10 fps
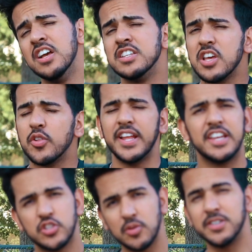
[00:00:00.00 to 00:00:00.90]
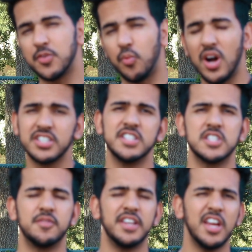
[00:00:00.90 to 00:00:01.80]
So thank you so much for watching
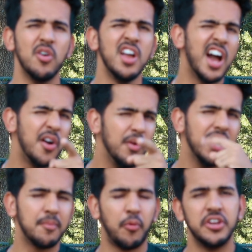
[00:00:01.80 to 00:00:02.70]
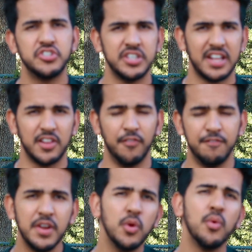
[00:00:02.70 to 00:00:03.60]
this video. I really appreciate the
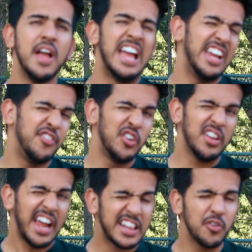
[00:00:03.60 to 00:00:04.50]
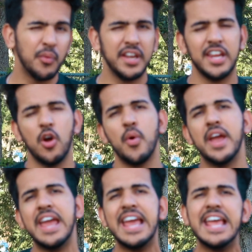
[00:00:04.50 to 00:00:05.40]
view. If you like the video,
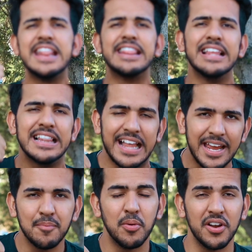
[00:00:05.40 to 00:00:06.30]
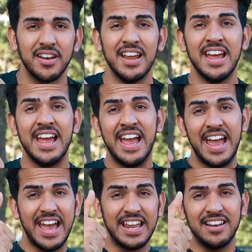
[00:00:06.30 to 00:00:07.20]
hit the like button.
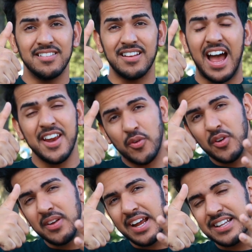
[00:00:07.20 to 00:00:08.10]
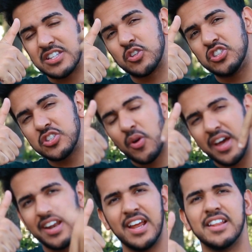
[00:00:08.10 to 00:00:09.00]
And I know you liked it, so just go
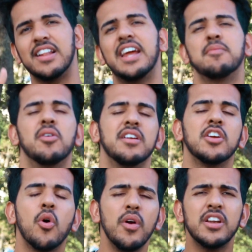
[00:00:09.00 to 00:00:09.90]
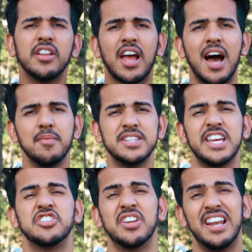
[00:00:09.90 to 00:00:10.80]
ahead and hit the like button. Go into the comment
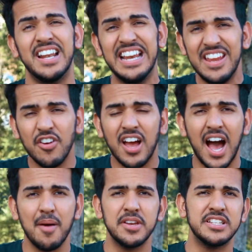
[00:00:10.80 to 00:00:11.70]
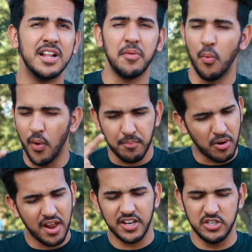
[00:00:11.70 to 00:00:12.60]
section and leave a comment and tell me what
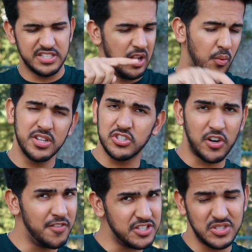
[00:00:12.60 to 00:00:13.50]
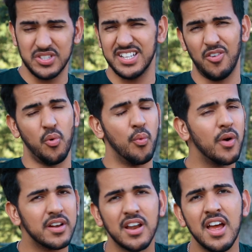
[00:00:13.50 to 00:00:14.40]
product you sell, what service you sell, what